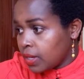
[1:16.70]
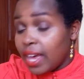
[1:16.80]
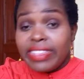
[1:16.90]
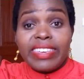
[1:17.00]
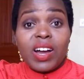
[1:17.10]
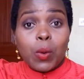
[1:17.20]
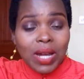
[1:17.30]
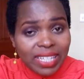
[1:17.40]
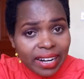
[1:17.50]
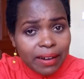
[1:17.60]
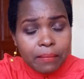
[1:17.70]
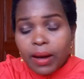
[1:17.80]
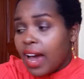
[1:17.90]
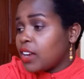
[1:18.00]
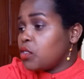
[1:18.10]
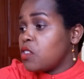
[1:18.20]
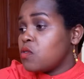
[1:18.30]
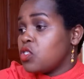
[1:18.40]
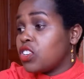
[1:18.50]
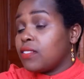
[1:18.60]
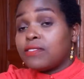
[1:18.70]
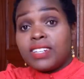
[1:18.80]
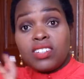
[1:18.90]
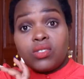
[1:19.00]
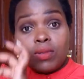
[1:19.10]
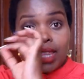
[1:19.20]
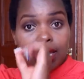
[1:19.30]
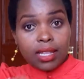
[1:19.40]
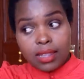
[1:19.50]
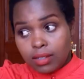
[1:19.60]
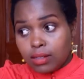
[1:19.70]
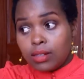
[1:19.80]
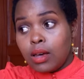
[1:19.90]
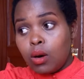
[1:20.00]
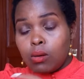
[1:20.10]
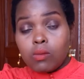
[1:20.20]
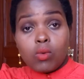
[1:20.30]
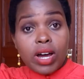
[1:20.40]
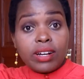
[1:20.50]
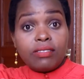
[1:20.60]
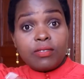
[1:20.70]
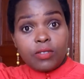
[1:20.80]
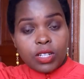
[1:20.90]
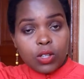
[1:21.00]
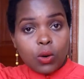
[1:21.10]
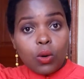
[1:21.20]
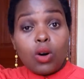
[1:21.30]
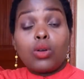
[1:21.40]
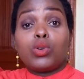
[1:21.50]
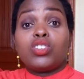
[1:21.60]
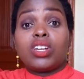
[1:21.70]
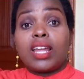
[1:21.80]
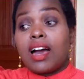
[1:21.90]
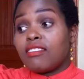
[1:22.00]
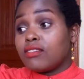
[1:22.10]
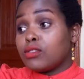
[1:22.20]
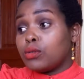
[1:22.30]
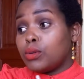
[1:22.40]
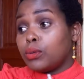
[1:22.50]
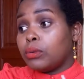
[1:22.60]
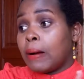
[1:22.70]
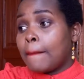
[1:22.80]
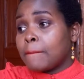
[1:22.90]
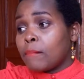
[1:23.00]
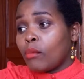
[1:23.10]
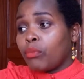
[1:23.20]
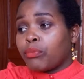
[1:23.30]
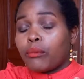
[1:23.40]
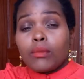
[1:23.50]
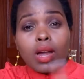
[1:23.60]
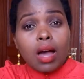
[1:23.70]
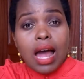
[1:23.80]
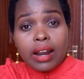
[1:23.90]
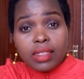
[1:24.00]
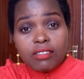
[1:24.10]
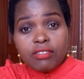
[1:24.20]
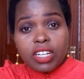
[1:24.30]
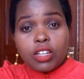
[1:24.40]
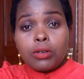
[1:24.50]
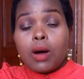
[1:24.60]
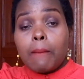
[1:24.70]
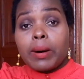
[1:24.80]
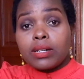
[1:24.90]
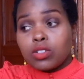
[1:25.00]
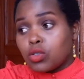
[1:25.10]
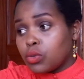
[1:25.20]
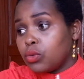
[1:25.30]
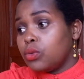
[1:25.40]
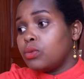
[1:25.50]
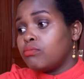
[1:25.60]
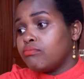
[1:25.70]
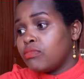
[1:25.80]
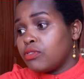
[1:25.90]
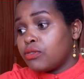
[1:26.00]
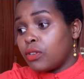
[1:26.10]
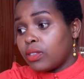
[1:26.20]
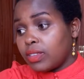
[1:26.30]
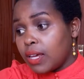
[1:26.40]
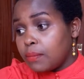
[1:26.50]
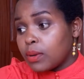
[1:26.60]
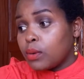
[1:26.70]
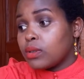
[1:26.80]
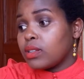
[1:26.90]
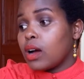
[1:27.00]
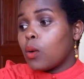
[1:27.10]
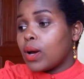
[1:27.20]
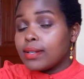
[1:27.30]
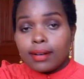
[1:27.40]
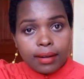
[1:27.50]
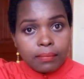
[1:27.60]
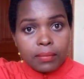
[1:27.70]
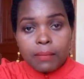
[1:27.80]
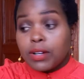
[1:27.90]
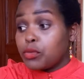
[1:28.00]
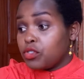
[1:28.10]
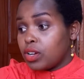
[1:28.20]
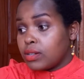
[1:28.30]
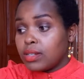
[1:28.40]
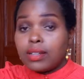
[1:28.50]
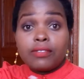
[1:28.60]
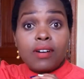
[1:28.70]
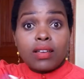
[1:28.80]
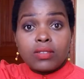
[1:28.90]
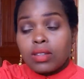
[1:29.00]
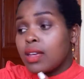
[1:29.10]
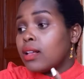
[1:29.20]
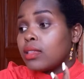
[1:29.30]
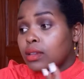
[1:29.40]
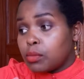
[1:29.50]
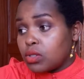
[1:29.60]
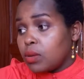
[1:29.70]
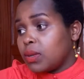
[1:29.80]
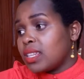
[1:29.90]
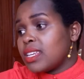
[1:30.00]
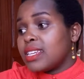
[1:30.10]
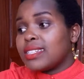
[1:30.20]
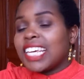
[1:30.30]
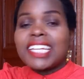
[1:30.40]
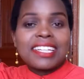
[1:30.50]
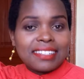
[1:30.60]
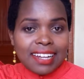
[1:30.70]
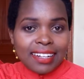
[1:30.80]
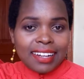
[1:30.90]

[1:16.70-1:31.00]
And they are quite a number. I don't know if we shall finish within this one video or we shall have to do another video, a part 2 for them, because they are quite a number, but we shall see. First, the most important thing is getting started.